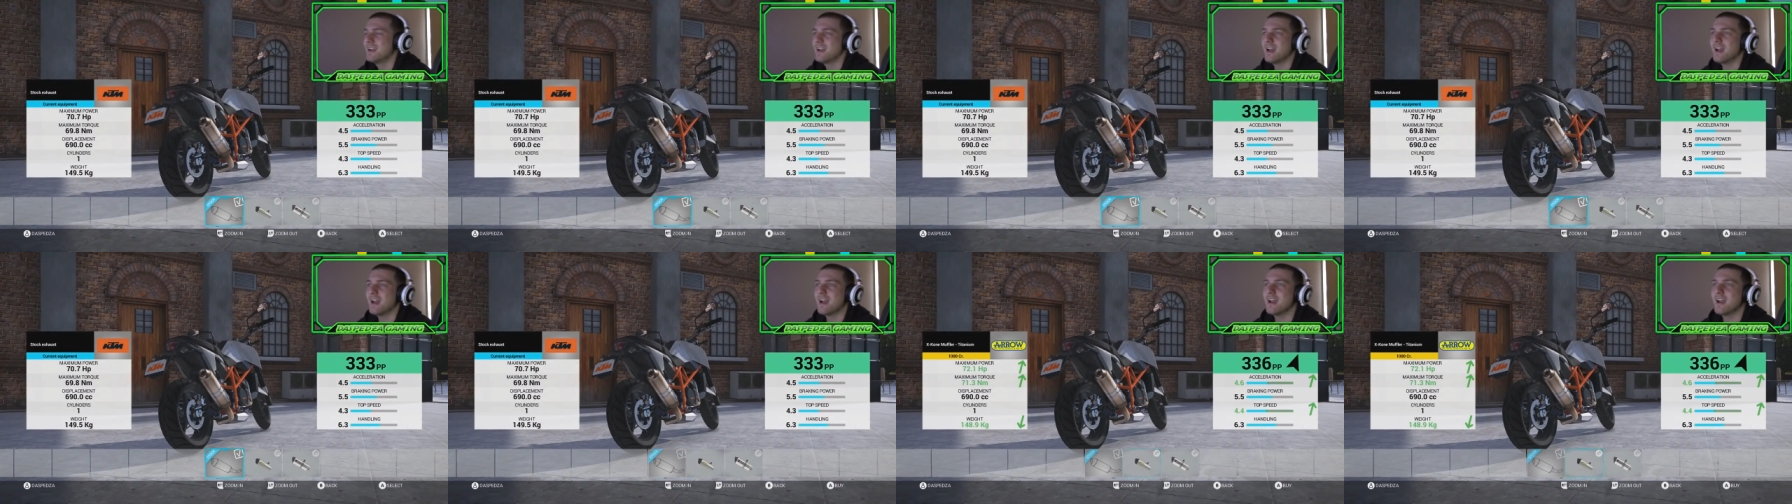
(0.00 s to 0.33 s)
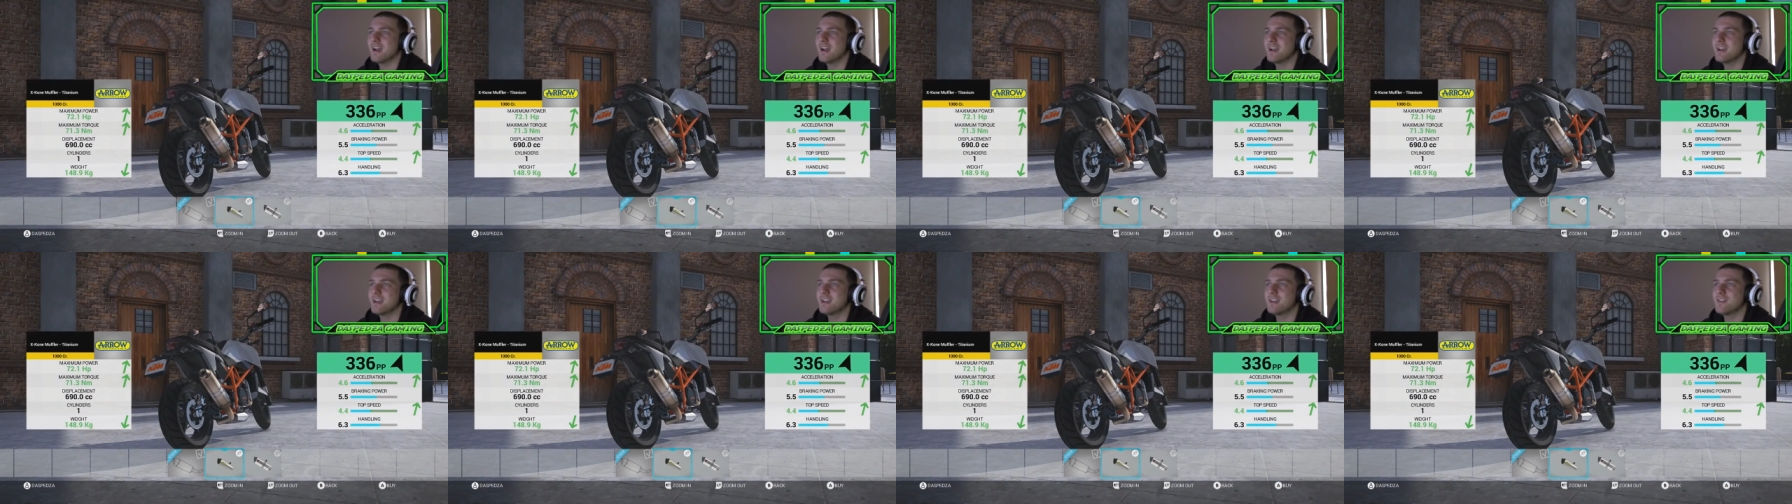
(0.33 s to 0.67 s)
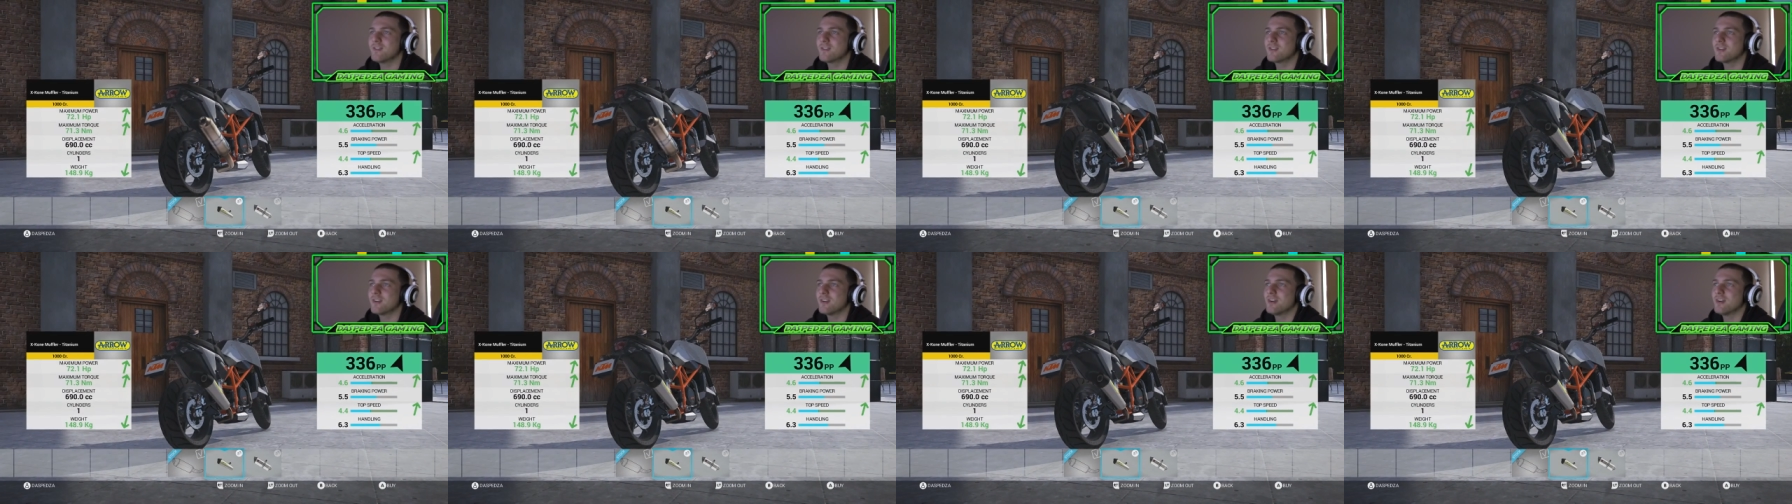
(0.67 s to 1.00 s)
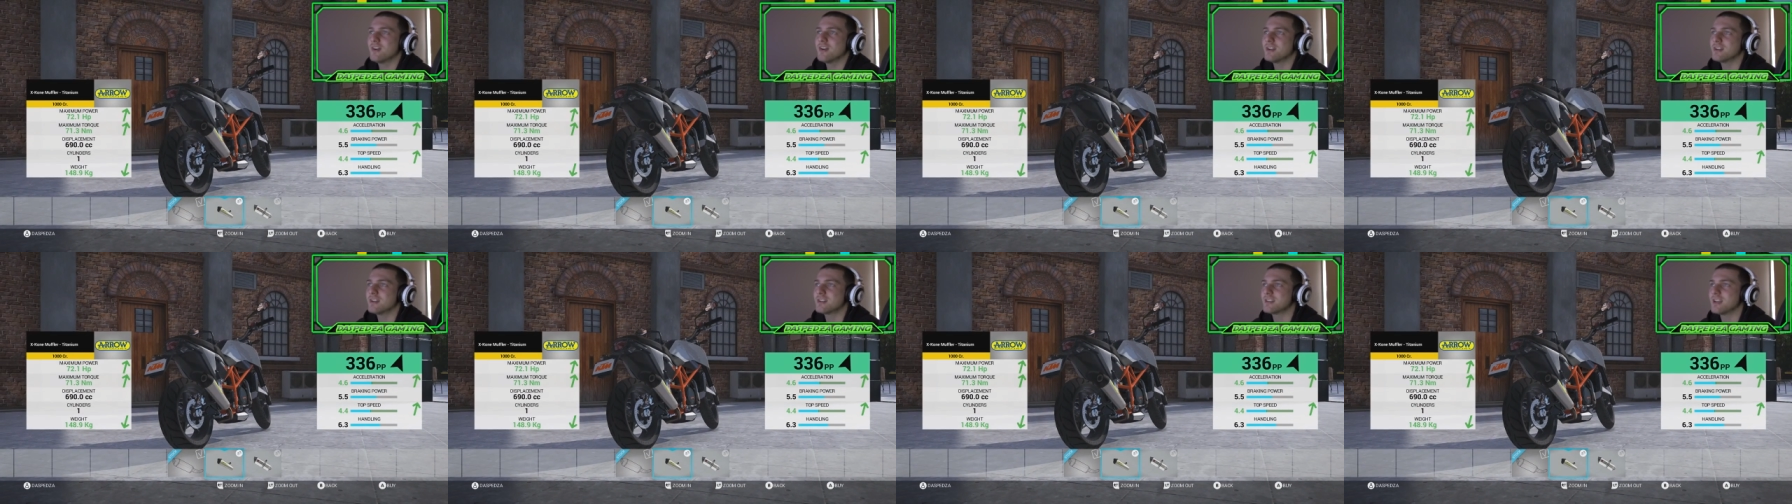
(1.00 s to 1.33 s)
Uh, you've
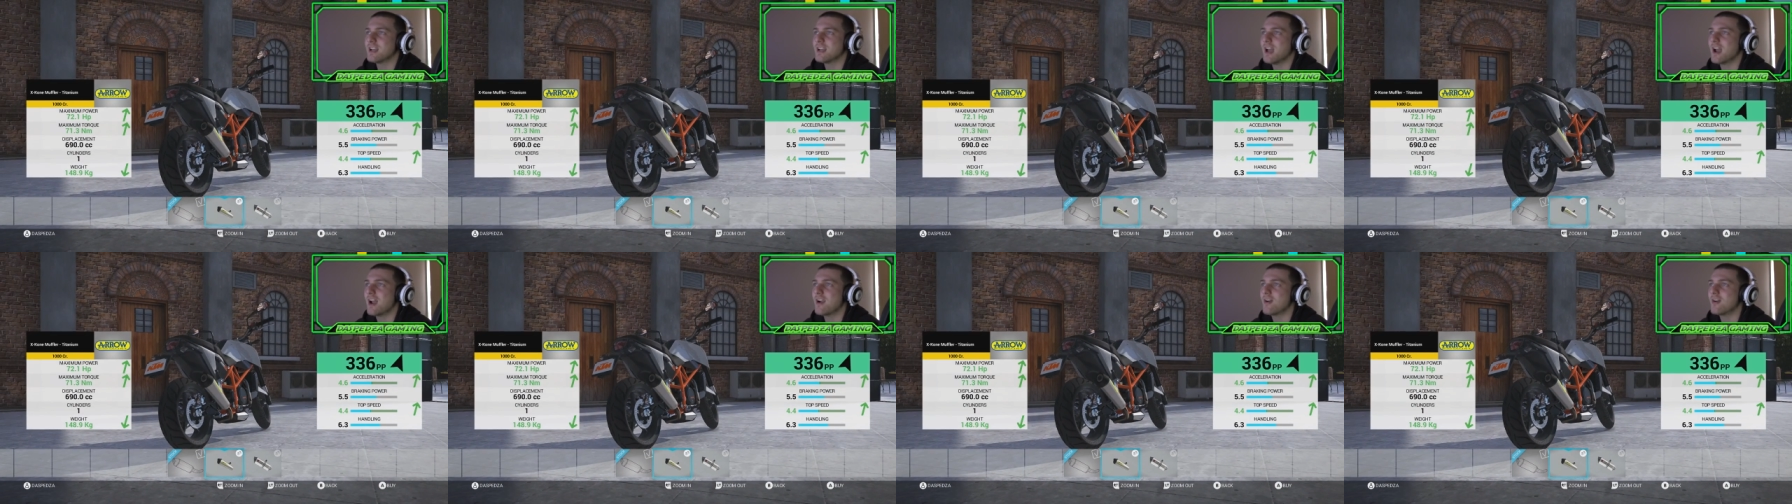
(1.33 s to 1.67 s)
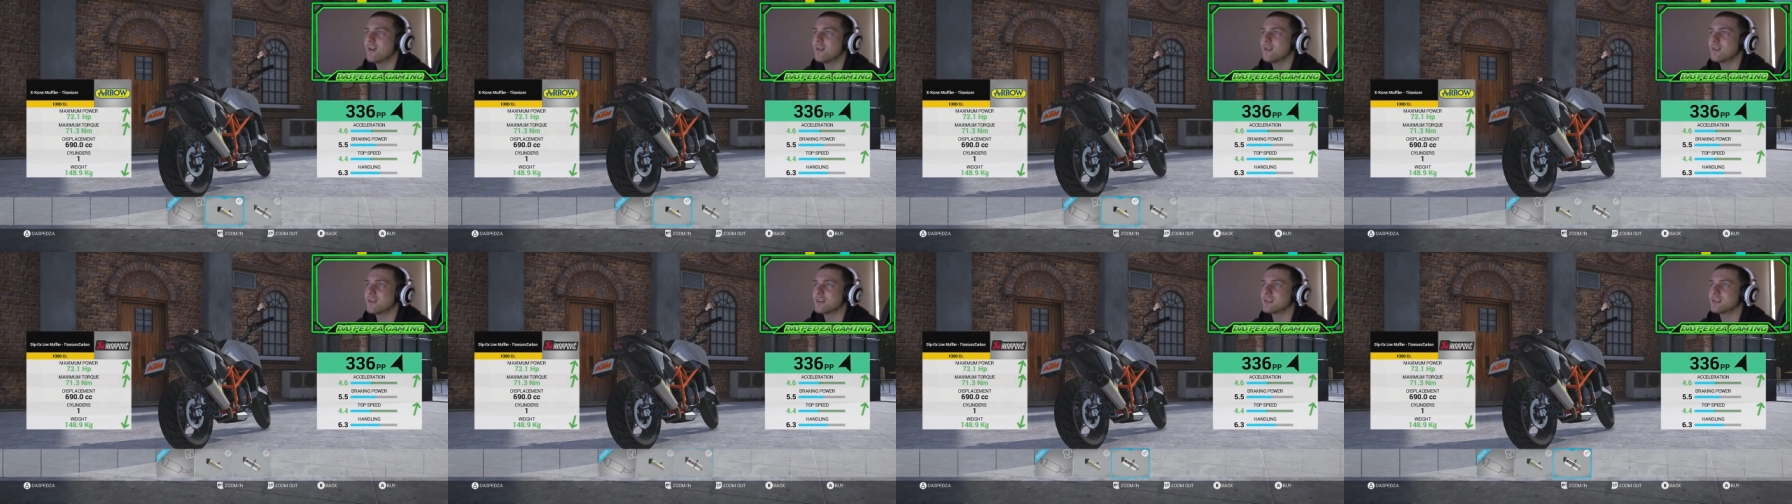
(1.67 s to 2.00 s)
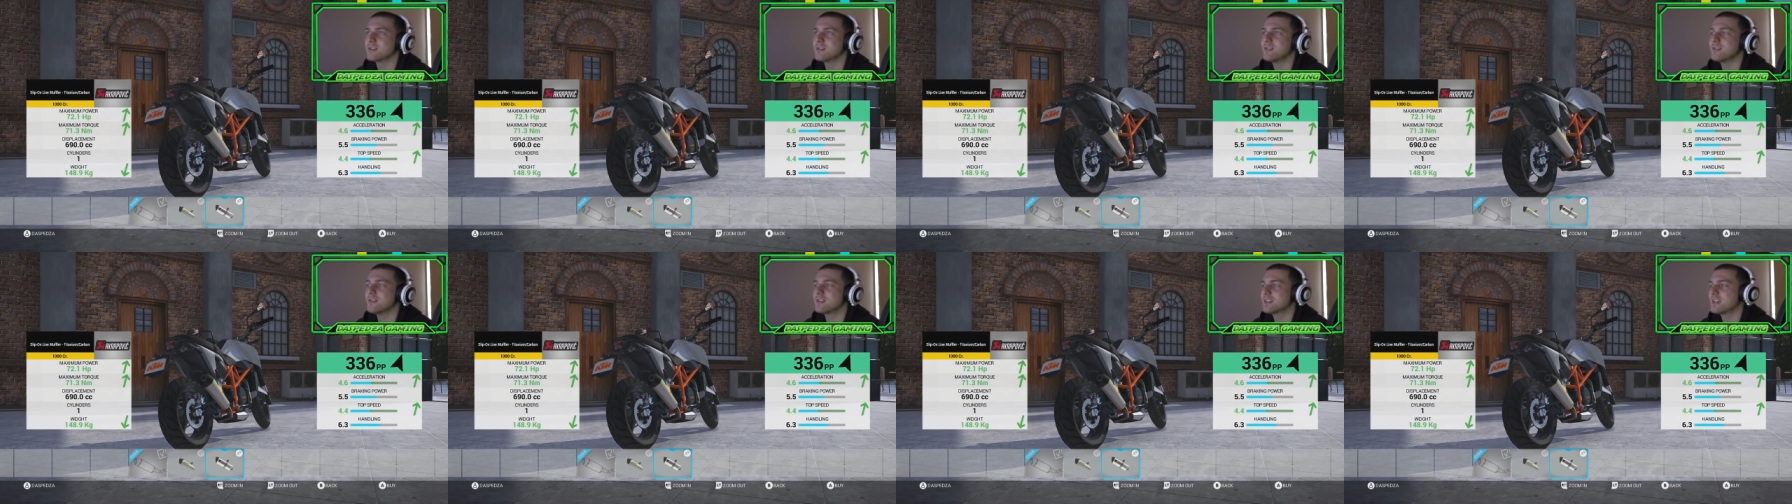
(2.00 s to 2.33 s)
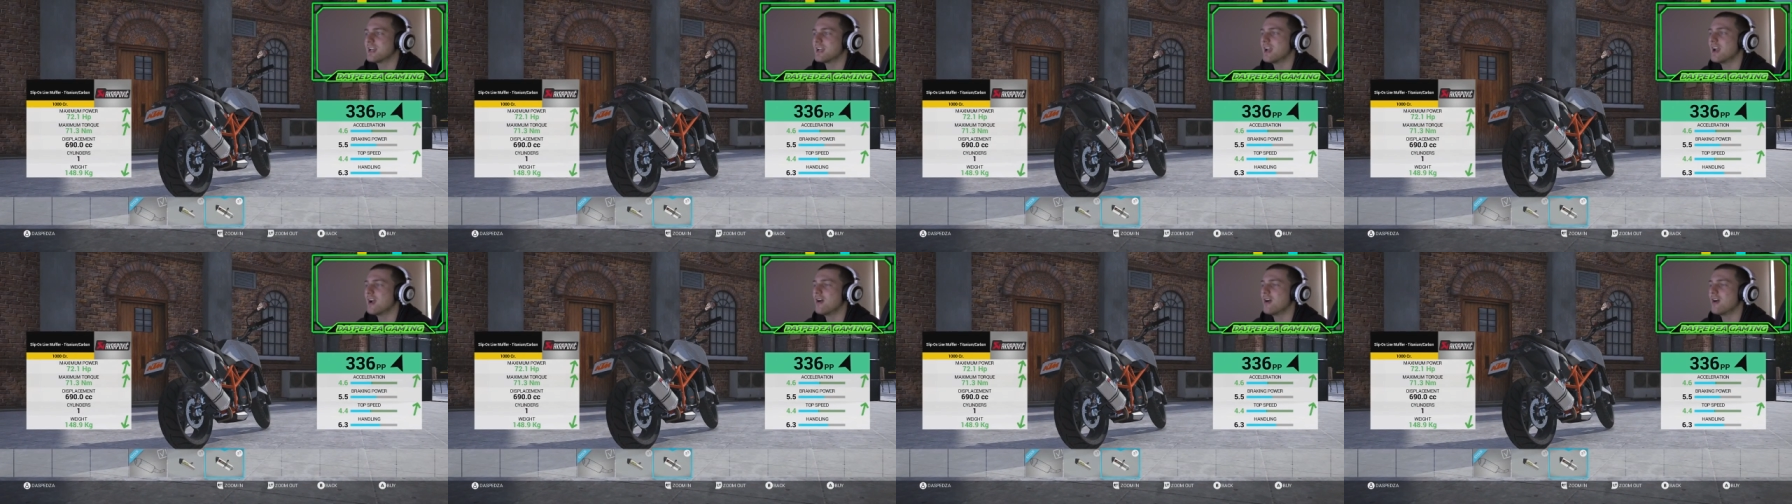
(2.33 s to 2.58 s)
got Arrow Exhaust